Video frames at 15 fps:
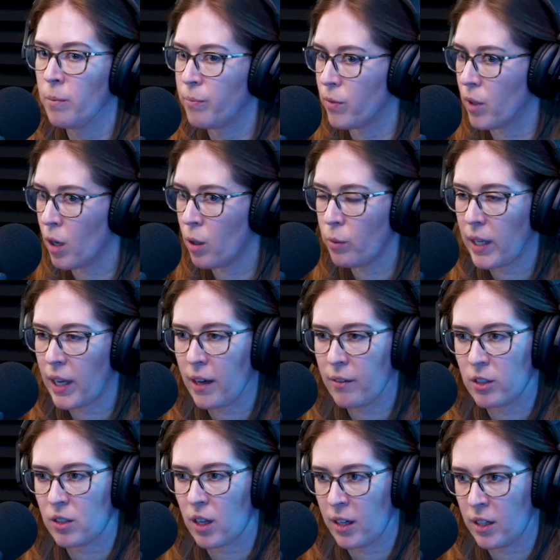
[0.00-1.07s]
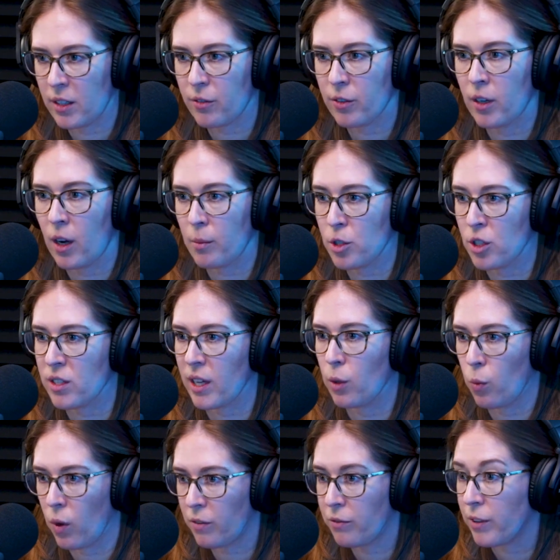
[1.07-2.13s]
No, we have a ton of different options,
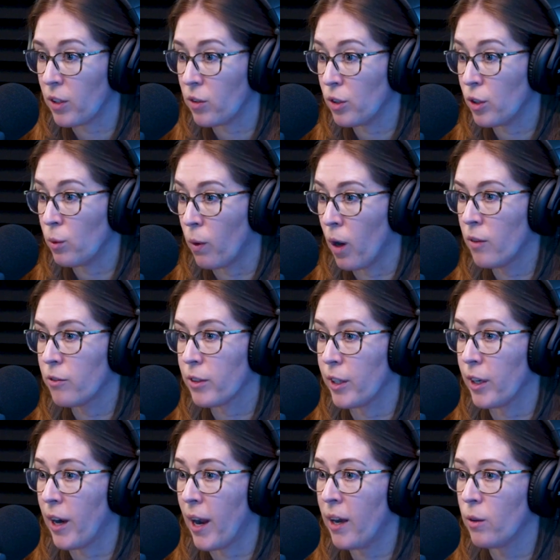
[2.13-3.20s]
like what feel do you want for your